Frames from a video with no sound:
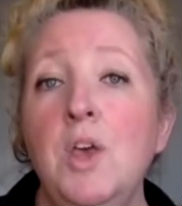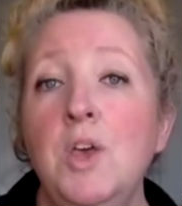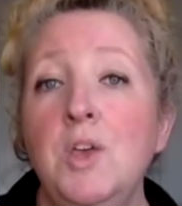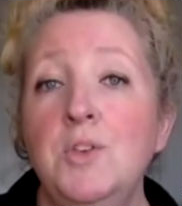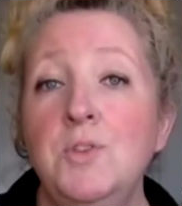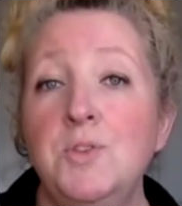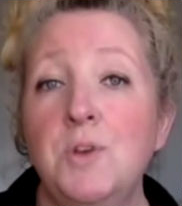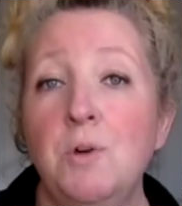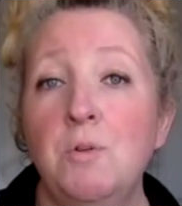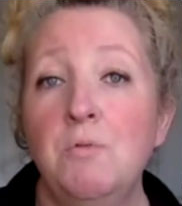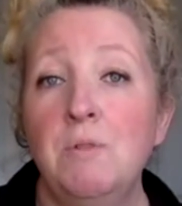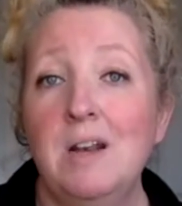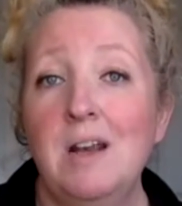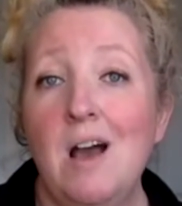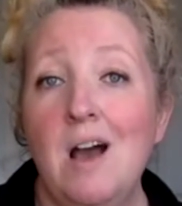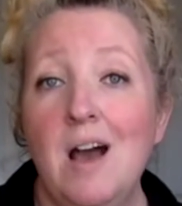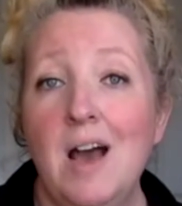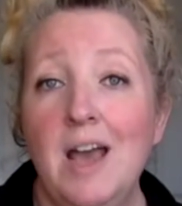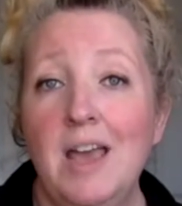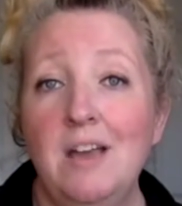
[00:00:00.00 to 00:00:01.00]
So when
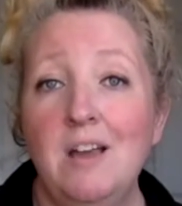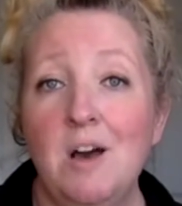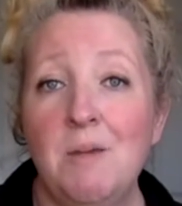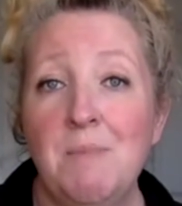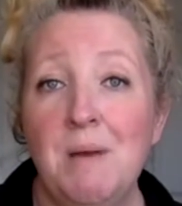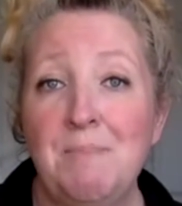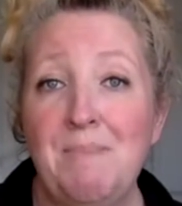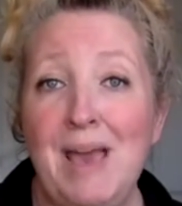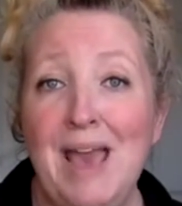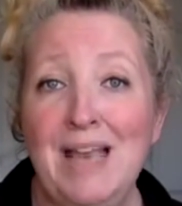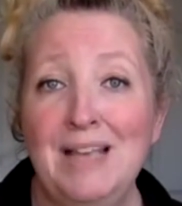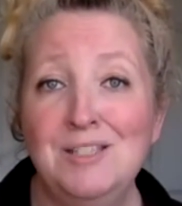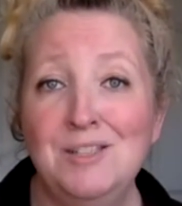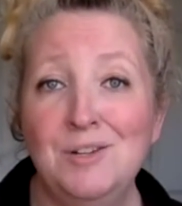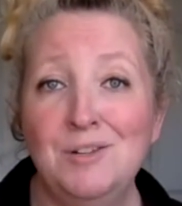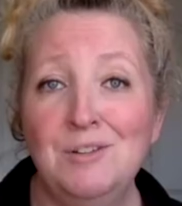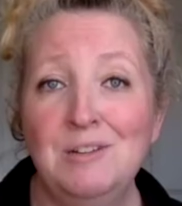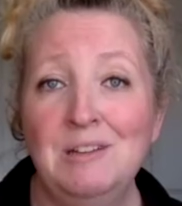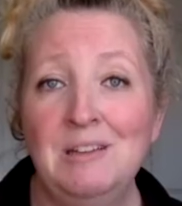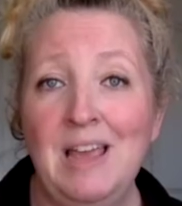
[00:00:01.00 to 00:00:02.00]
I got my bag
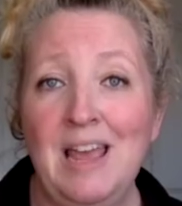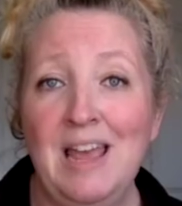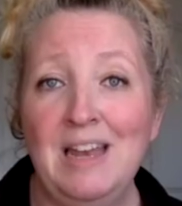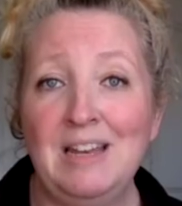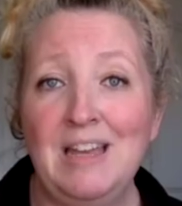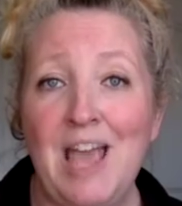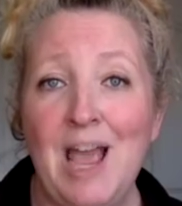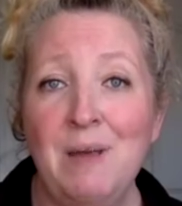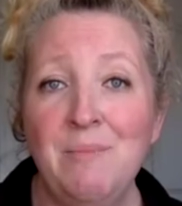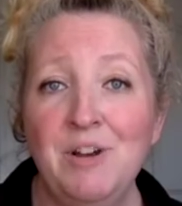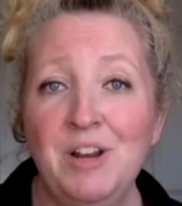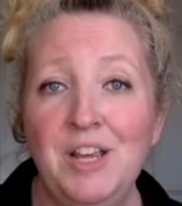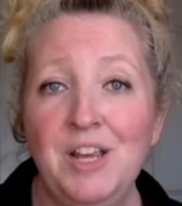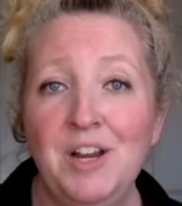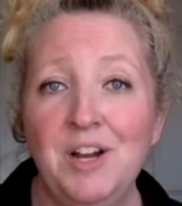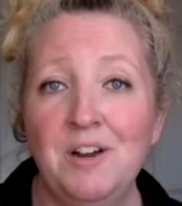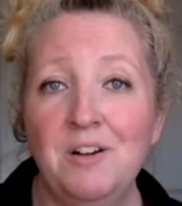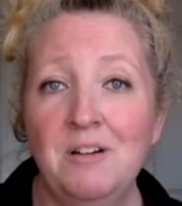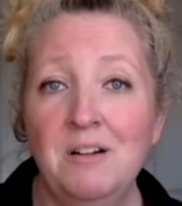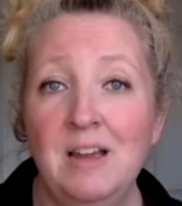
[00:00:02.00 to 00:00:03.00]
stolen and camera
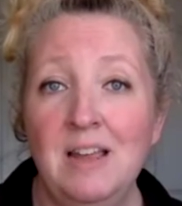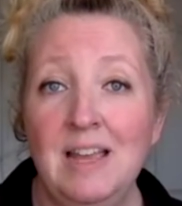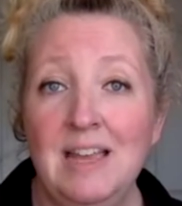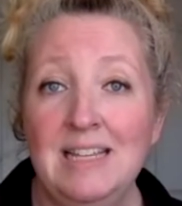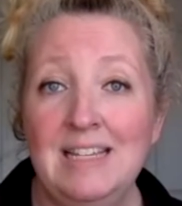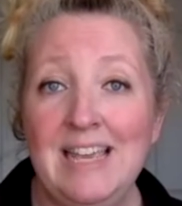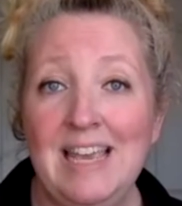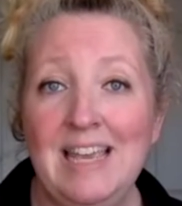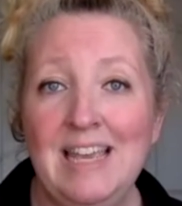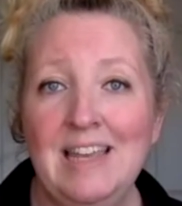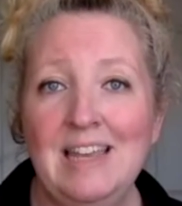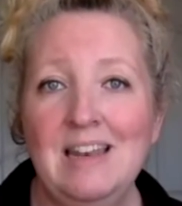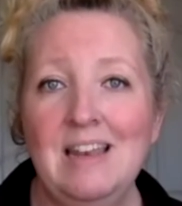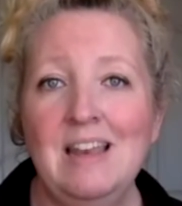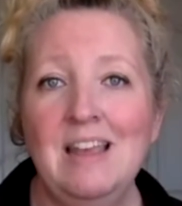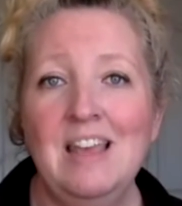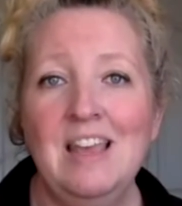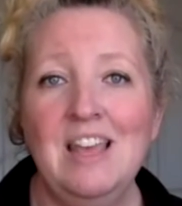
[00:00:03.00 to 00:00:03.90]
gear taken,